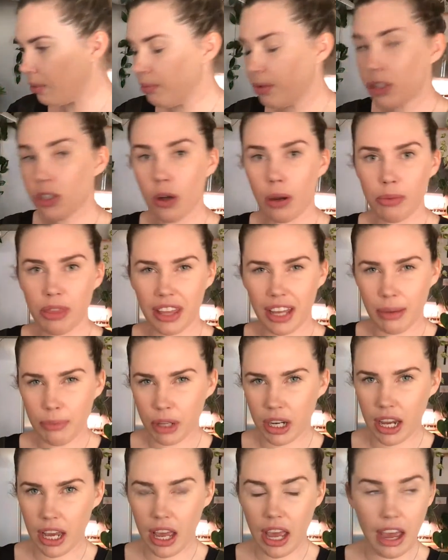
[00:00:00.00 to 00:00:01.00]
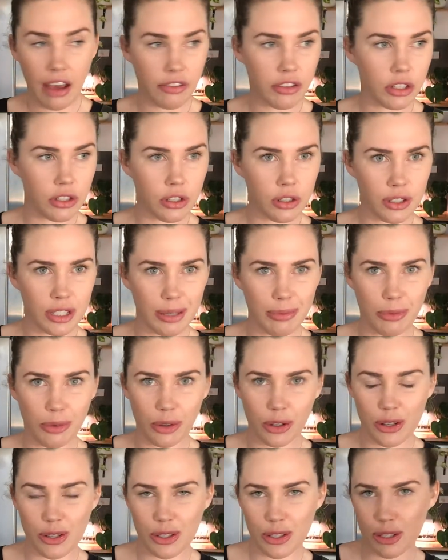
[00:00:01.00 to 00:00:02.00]
So I think I'm going to have to do some more
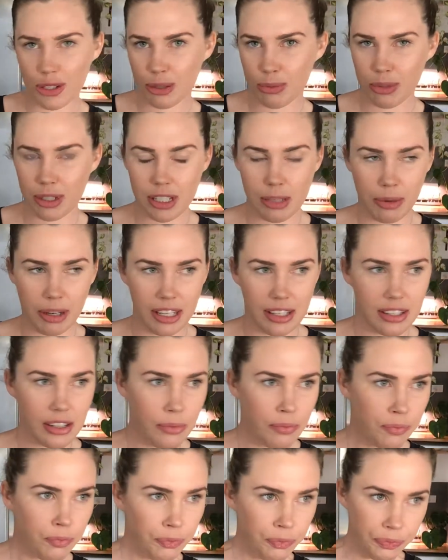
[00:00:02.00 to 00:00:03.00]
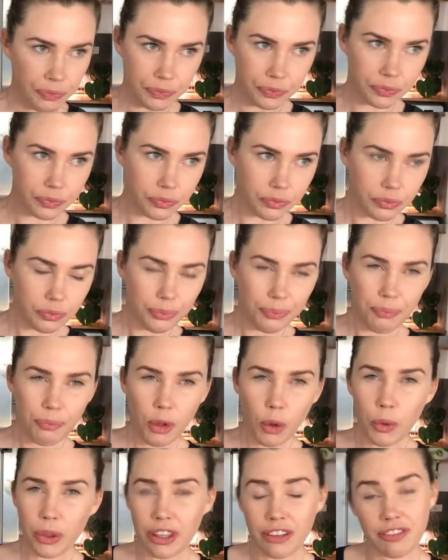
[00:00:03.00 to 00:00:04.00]
nasturtium recipes
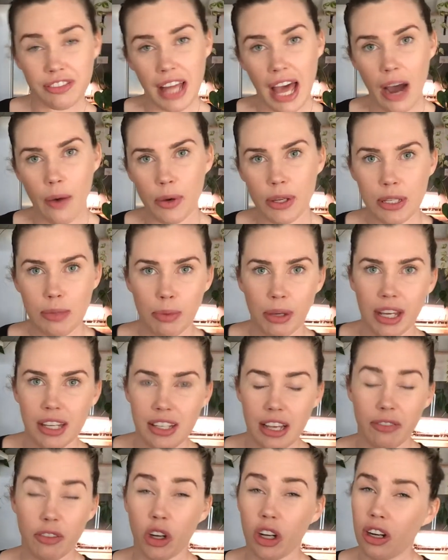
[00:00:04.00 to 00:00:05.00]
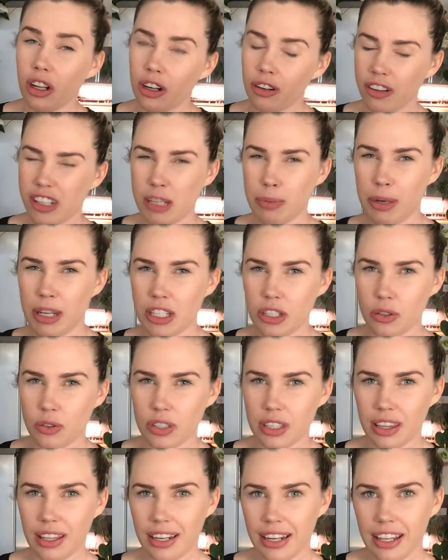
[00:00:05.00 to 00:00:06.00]
with the flowers, because I've got a lot of recipes
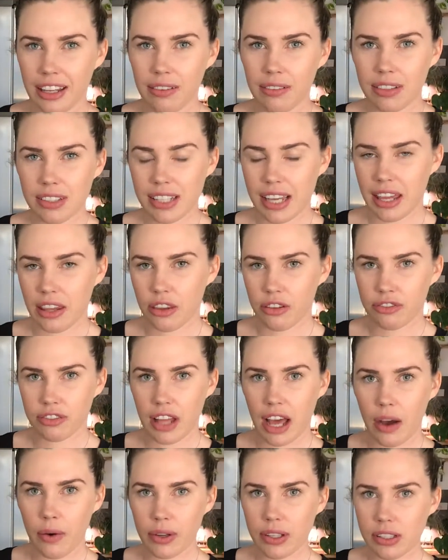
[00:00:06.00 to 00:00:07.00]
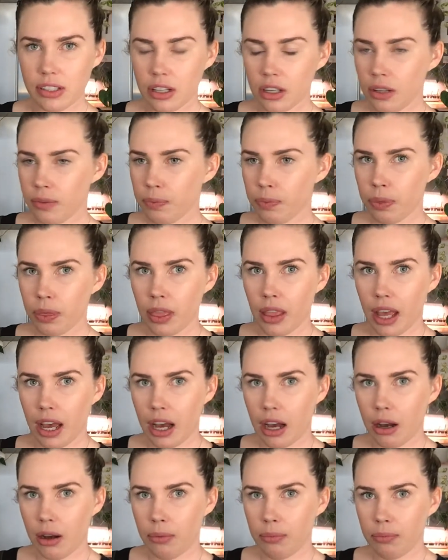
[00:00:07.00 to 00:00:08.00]
using the leaves, and the flowers
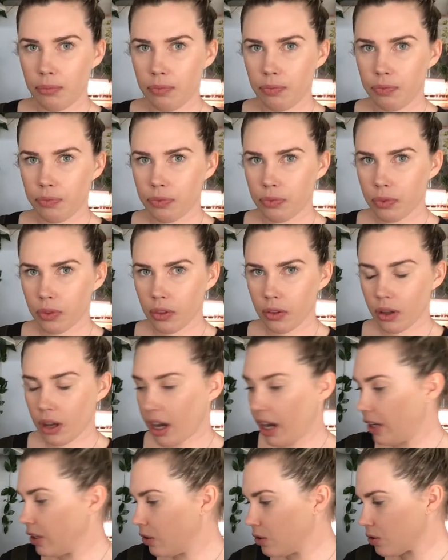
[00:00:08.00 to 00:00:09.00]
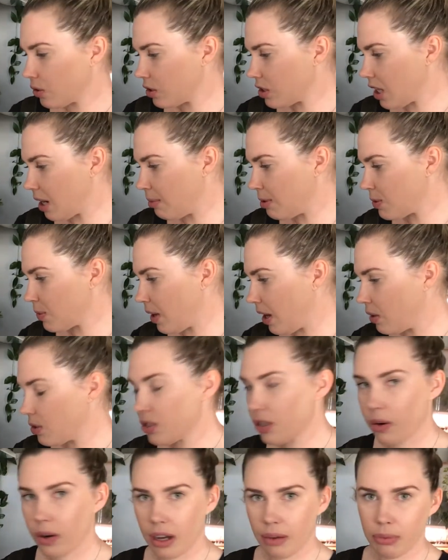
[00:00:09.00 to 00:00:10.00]
I use all the time as well.
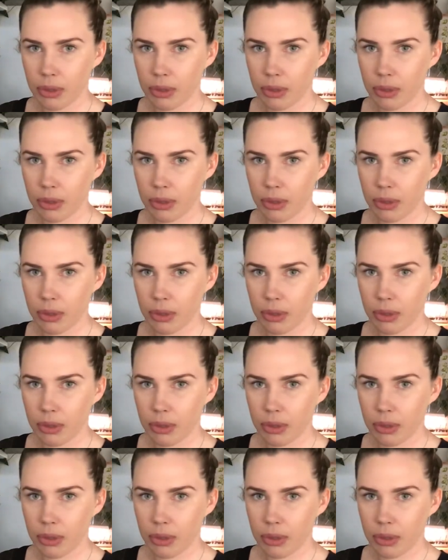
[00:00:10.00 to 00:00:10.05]
So I'm